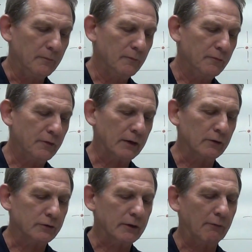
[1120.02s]

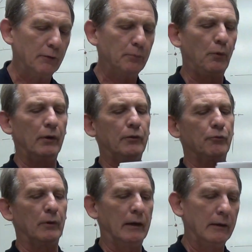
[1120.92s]
figure
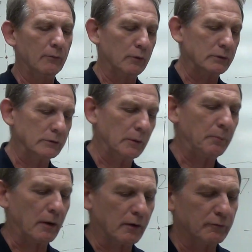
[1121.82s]
7.3, which is a
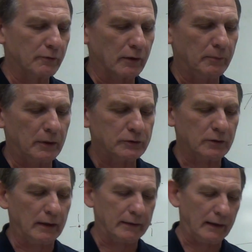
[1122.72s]
part very much
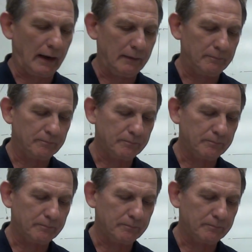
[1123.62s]
like that.